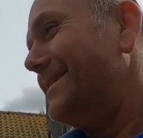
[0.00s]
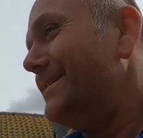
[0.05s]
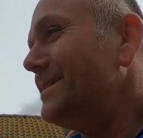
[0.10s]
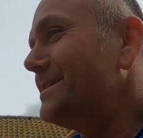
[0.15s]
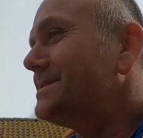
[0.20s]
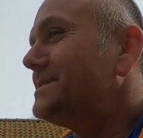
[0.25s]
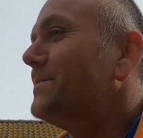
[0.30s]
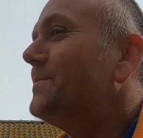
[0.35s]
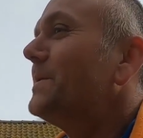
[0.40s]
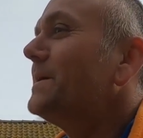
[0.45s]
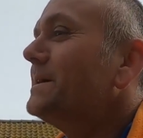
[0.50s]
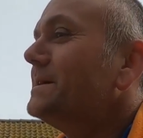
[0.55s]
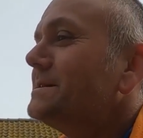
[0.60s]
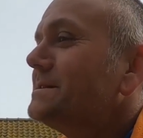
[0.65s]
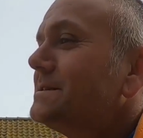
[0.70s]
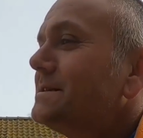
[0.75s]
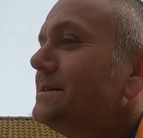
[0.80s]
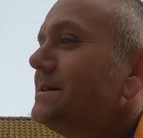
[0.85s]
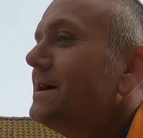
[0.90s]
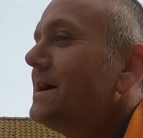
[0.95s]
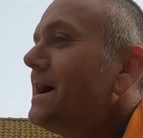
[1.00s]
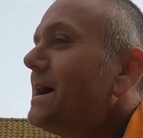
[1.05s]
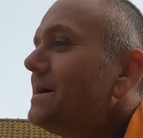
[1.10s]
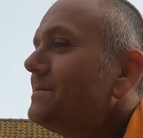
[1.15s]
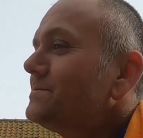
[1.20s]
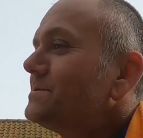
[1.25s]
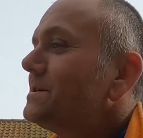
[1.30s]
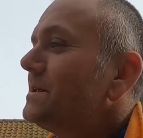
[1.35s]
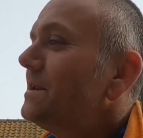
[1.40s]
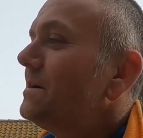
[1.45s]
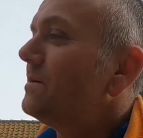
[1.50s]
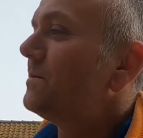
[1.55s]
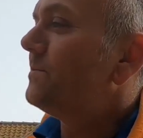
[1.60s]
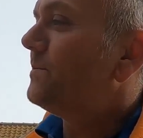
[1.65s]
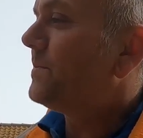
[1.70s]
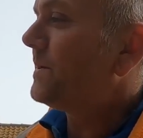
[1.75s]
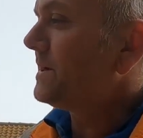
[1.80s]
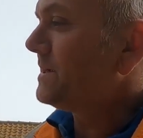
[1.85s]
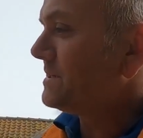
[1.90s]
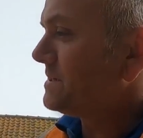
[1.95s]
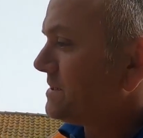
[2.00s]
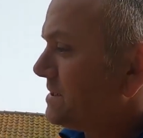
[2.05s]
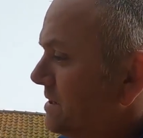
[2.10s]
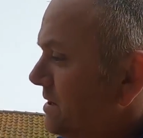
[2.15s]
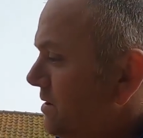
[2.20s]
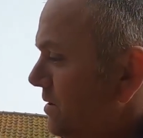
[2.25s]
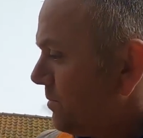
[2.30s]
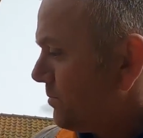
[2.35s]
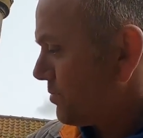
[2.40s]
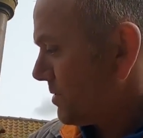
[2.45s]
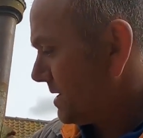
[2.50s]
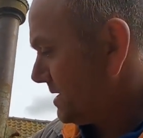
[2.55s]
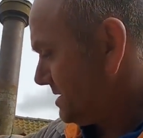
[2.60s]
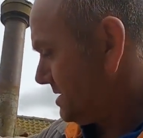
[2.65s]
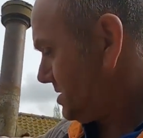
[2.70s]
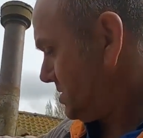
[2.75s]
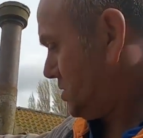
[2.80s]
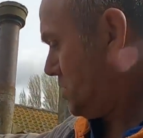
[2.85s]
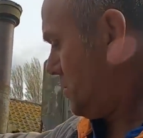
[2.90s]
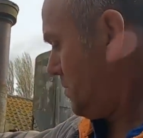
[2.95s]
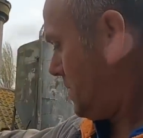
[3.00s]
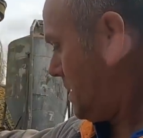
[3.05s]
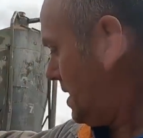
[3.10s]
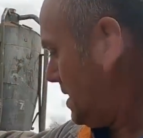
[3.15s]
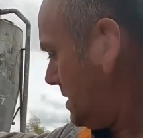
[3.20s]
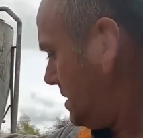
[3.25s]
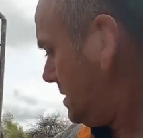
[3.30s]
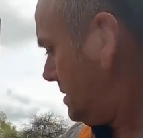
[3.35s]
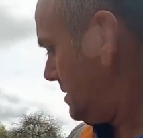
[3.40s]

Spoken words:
That's a beast, absolute beast. The old Bryce Suma.